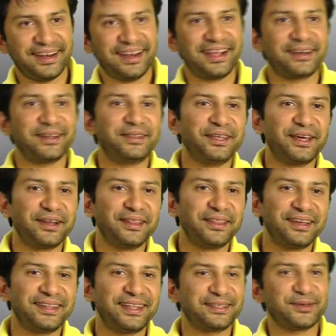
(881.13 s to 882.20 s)
like
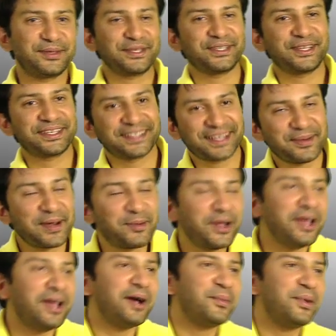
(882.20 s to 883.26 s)
Nityananda, that's when the chicks come. Anyway,
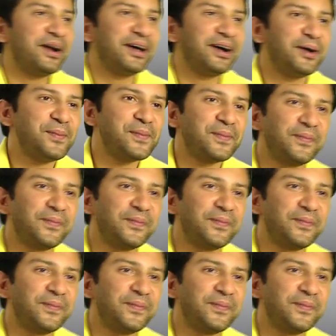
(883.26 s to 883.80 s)
but